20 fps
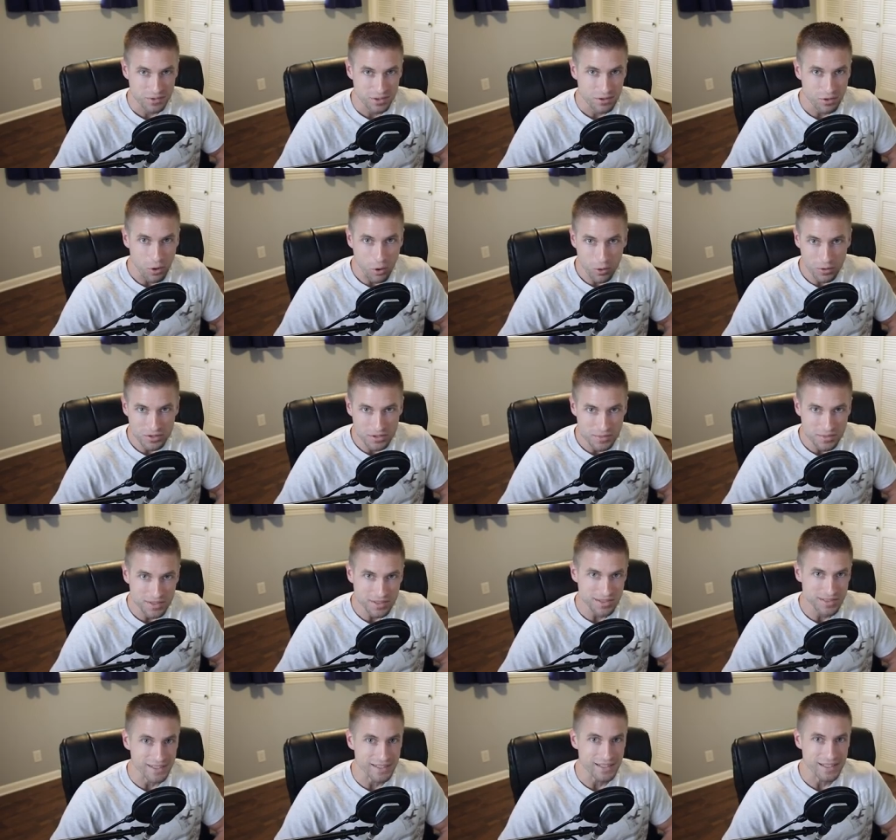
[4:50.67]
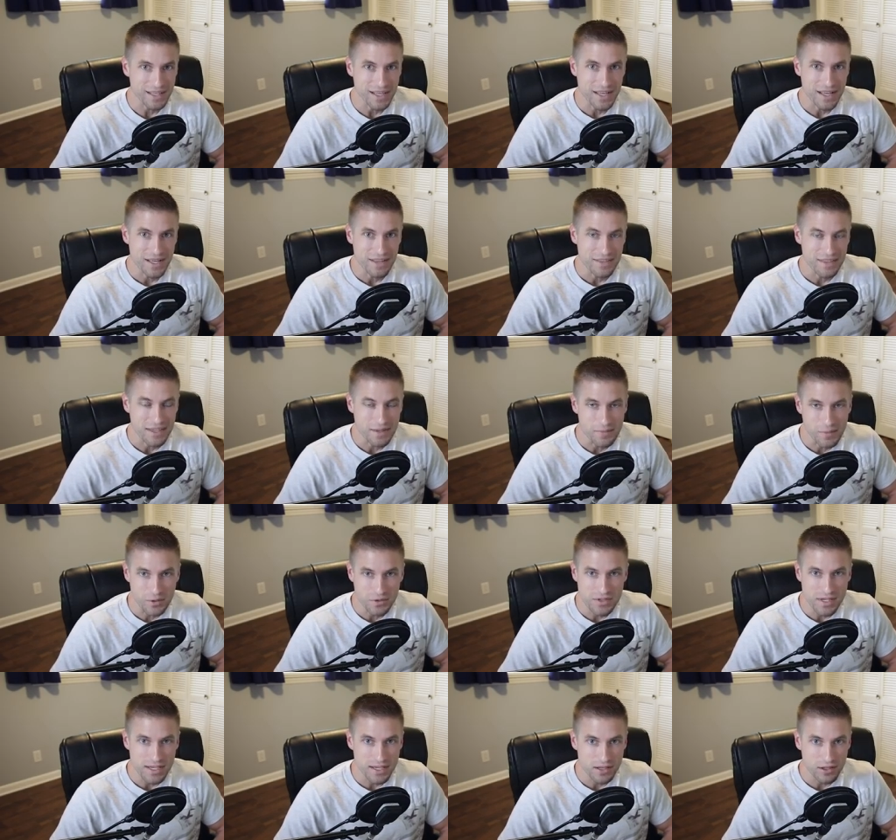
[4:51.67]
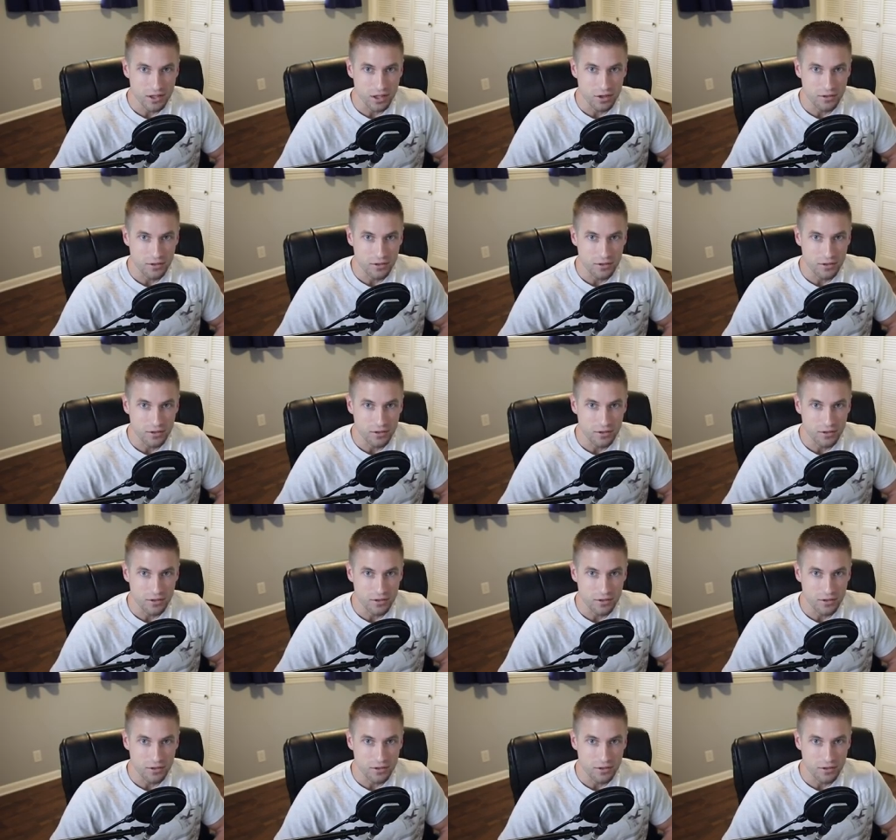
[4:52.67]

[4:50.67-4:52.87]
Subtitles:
Well, ultimately, the Mosaic